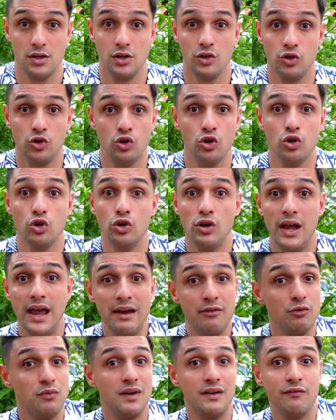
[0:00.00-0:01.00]
You,
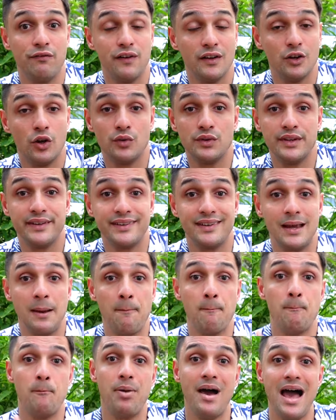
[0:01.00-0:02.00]
everyone follow the
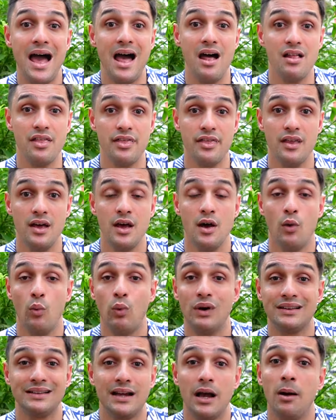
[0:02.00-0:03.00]
same path,
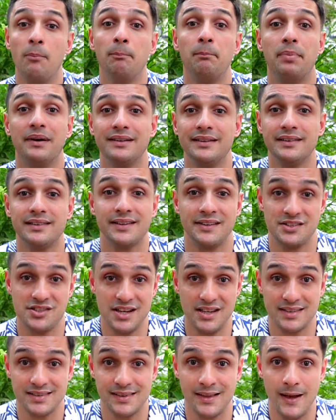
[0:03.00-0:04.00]
what company
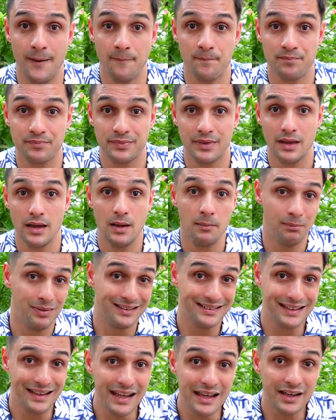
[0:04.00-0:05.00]
suggests them.
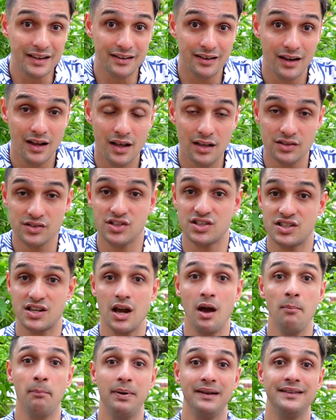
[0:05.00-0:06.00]
But here, just
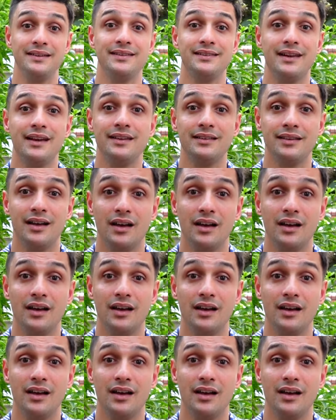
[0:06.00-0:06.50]
company says